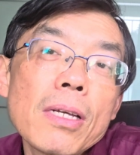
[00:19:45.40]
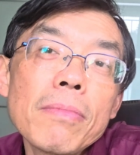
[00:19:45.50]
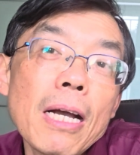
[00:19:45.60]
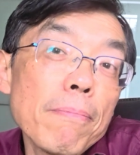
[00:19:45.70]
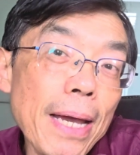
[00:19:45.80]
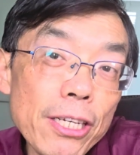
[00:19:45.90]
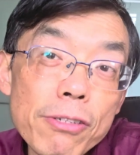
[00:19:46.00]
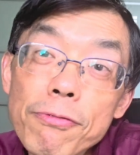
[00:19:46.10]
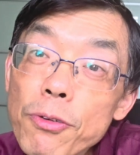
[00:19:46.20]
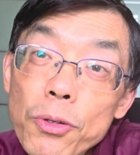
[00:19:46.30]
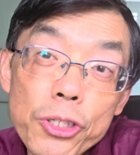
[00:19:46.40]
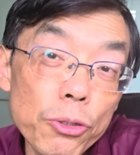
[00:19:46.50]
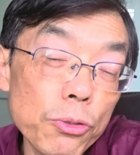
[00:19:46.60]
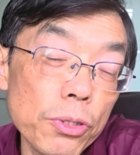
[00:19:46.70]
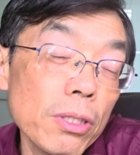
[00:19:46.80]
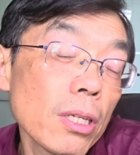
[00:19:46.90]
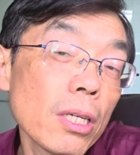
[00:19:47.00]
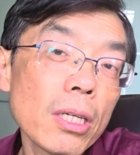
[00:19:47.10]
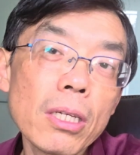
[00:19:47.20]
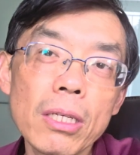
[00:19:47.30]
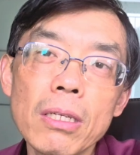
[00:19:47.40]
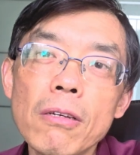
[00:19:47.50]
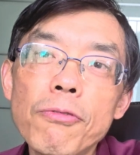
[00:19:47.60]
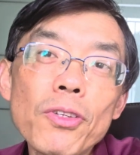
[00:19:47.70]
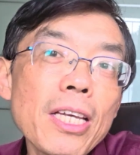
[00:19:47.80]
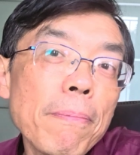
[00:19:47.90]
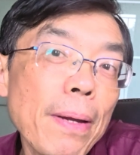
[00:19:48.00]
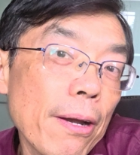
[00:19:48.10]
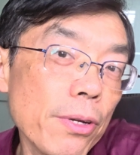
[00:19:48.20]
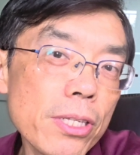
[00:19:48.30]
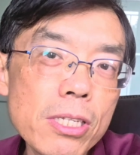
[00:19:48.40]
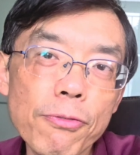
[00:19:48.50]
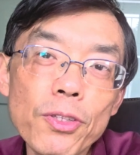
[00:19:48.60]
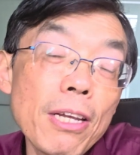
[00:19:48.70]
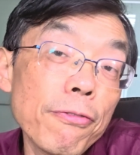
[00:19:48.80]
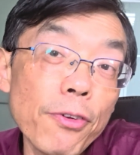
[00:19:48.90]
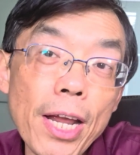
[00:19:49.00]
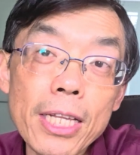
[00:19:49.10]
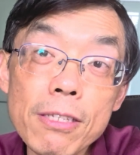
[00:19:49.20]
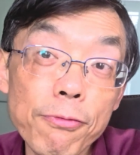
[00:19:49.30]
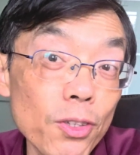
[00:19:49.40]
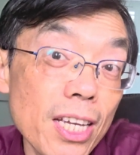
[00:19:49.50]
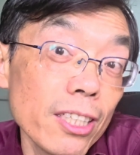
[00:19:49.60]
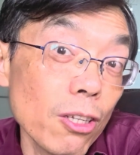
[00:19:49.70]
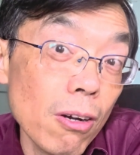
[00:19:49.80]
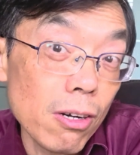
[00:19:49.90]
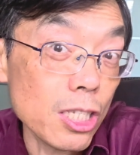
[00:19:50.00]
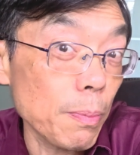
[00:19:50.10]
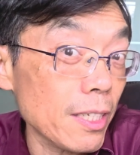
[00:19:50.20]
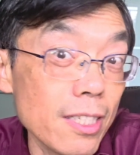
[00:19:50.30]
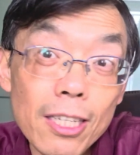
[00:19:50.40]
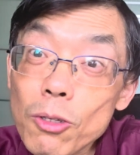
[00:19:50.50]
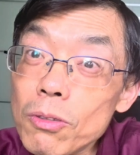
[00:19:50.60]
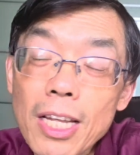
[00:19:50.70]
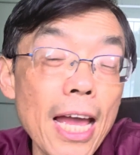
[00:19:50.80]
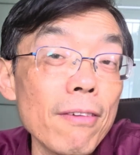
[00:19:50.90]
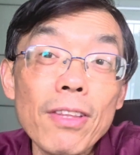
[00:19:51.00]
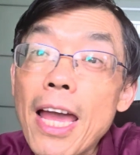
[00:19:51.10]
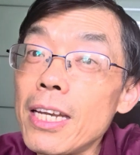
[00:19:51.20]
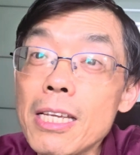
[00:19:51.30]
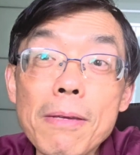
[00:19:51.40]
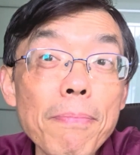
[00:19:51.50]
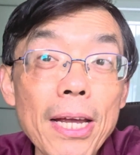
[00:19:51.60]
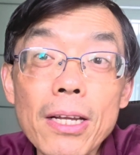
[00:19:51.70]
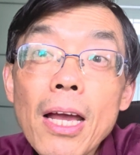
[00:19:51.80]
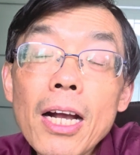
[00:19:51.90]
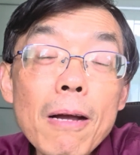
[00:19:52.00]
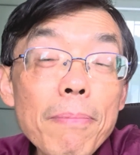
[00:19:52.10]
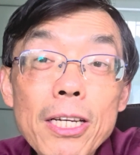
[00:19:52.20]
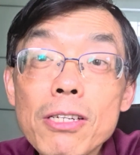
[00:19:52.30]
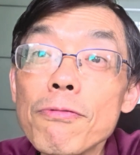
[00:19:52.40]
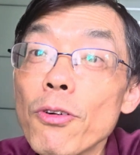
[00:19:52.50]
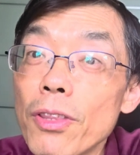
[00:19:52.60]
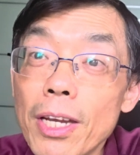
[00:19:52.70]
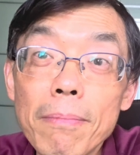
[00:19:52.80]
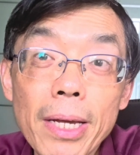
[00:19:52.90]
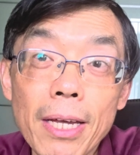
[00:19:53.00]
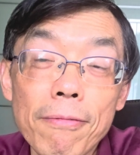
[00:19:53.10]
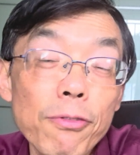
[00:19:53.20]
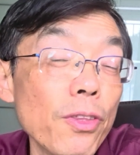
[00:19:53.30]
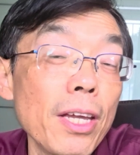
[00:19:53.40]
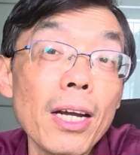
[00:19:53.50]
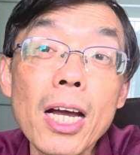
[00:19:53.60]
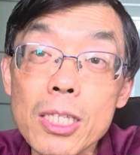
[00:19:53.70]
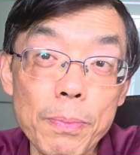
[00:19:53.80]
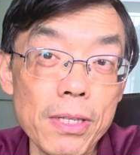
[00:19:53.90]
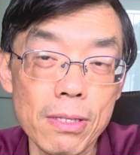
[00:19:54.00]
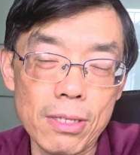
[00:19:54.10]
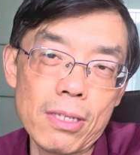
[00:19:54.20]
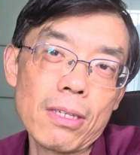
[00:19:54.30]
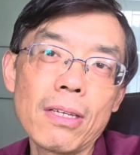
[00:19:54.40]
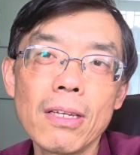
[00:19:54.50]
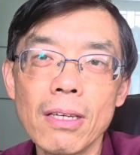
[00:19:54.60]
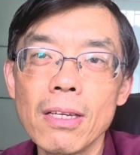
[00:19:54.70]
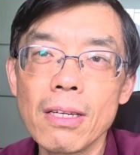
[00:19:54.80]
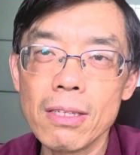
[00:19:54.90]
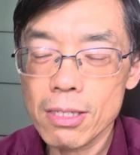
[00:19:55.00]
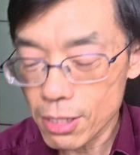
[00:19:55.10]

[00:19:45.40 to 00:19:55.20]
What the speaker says: compassion for children, for their parents, for their friends, for their dogs, but they don't have any compassion for their men, for their husbands. This